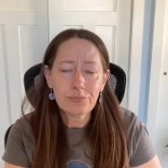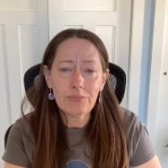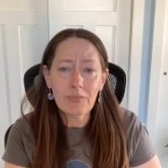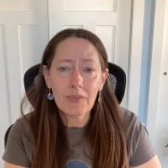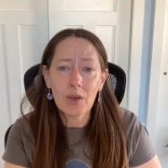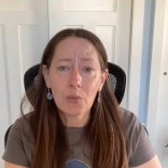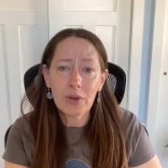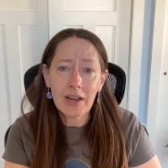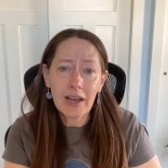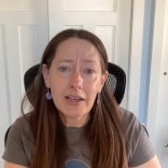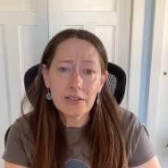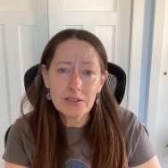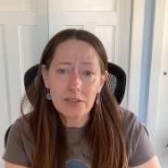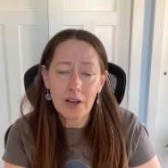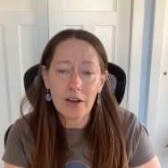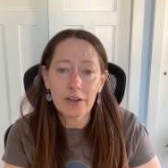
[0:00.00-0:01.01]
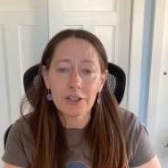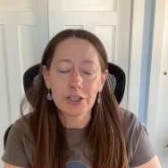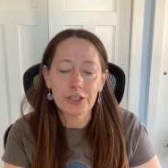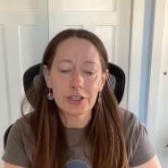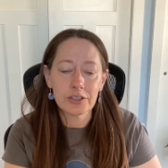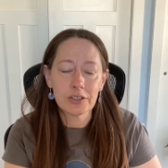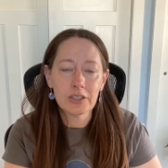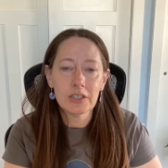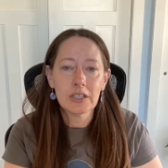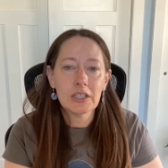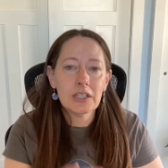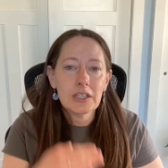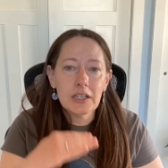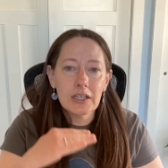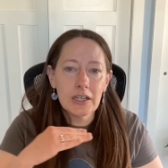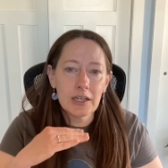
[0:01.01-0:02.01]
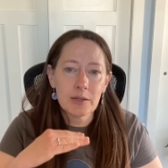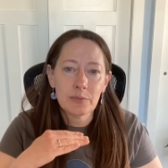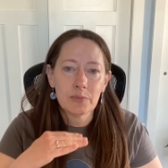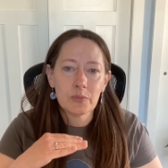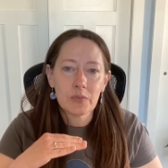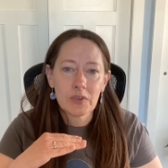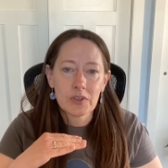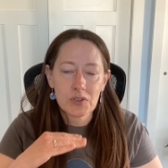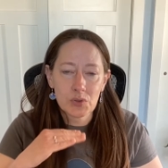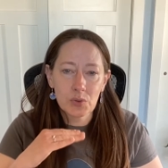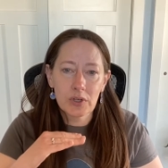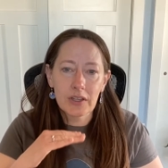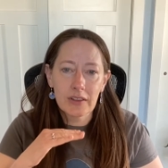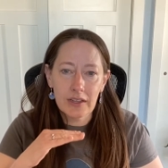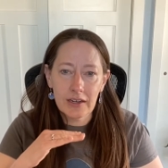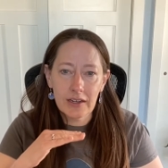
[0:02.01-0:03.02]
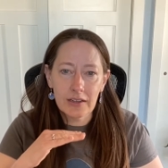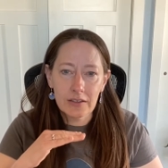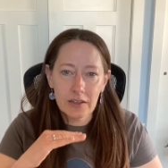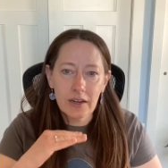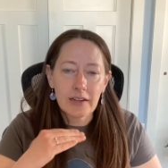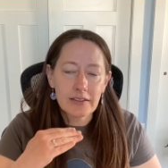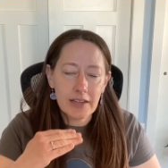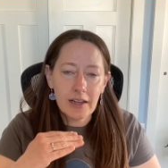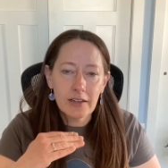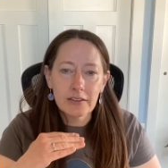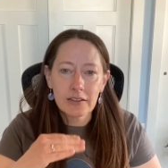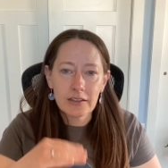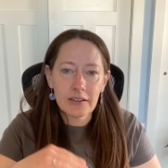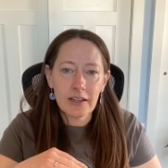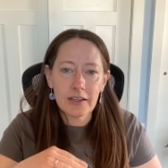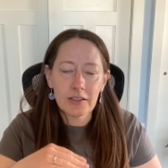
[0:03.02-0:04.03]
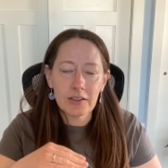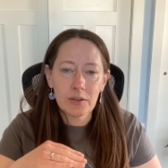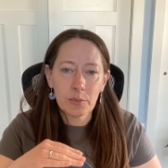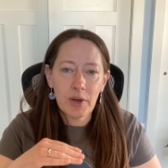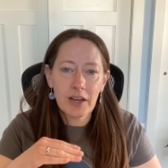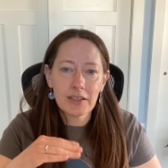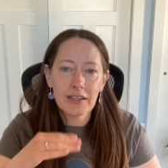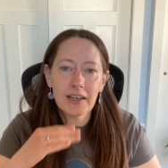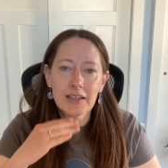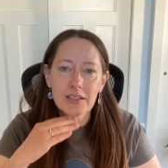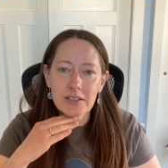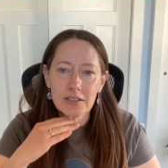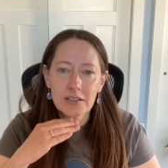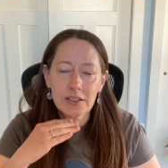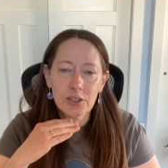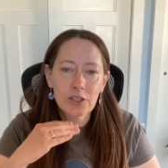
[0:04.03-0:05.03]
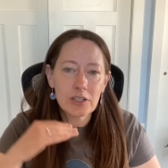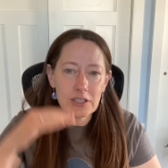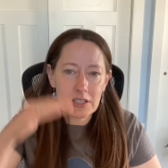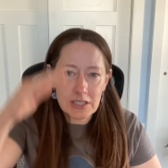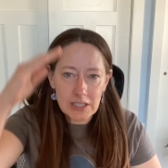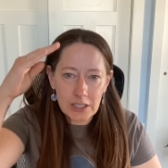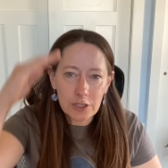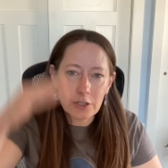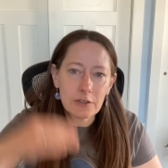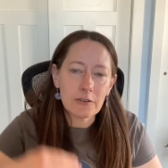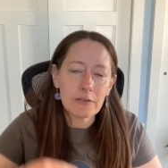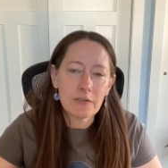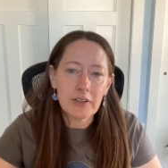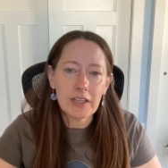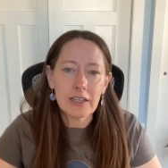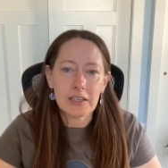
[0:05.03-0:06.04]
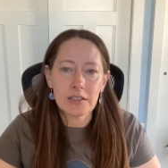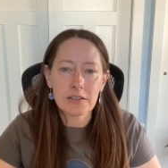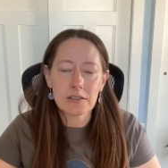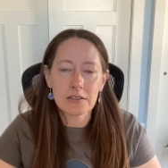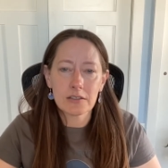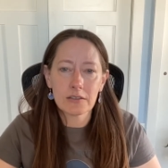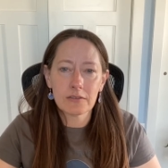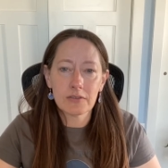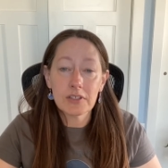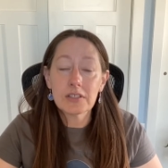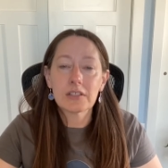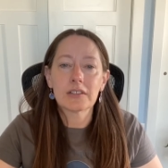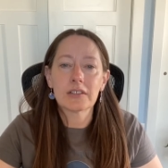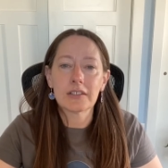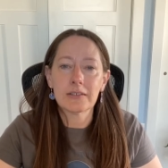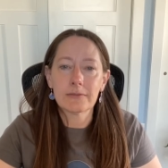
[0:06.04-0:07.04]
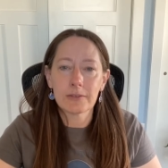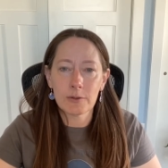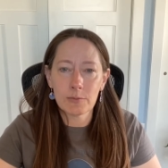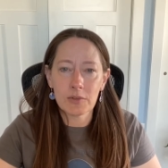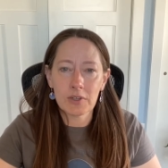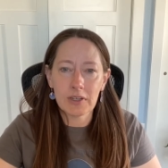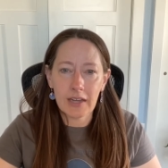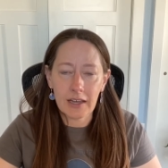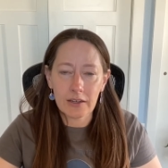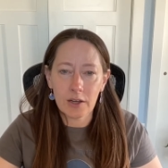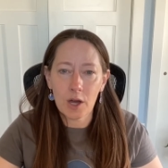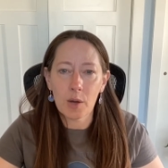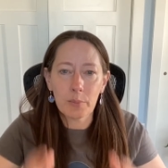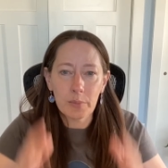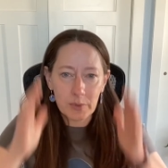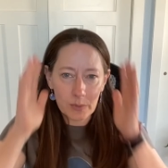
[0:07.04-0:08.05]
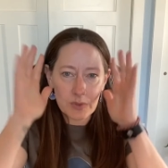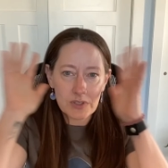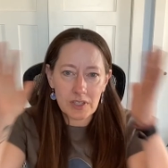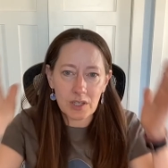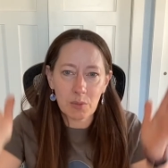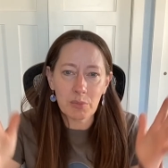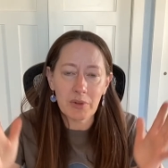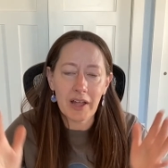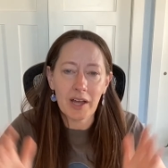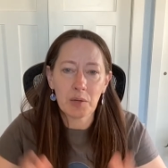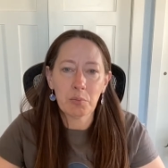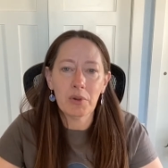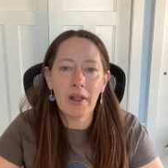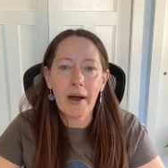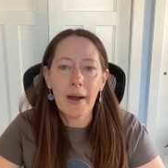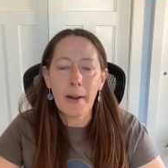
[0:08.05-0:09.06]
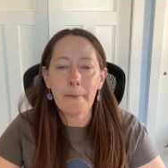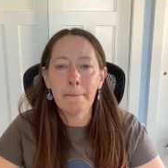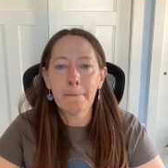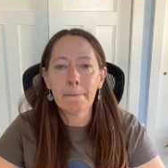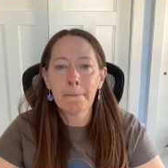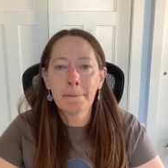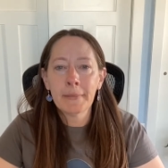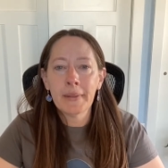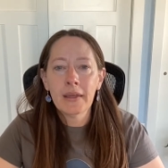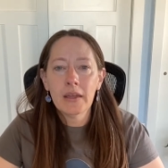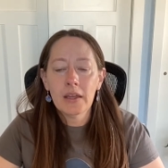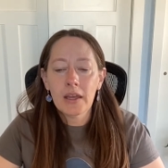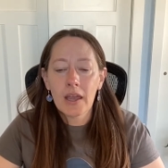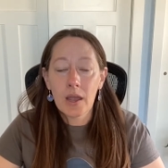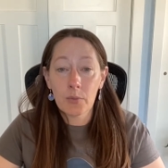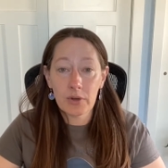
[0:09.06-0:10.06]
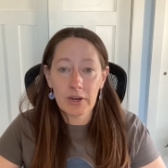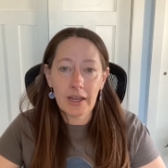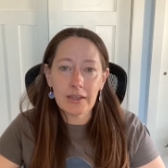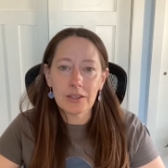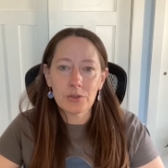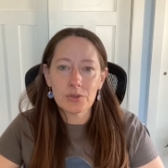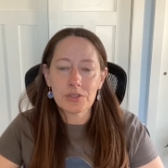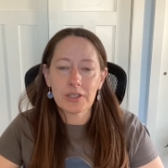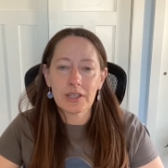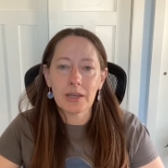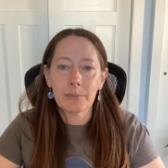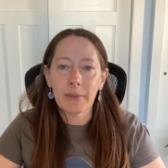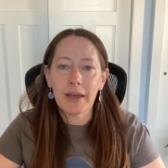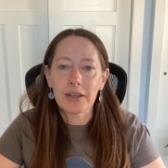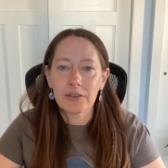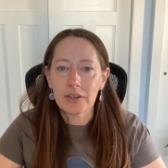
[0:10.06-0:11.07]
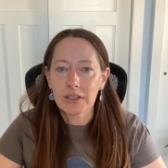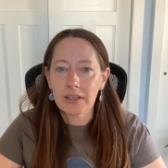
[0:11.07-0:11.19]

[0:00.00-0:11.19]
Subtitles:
And when I saw her, the story that I tell in a lot of the podcasts is I couldn't see her face physically from the neck up. It was like a black blob. And when I used to get migraine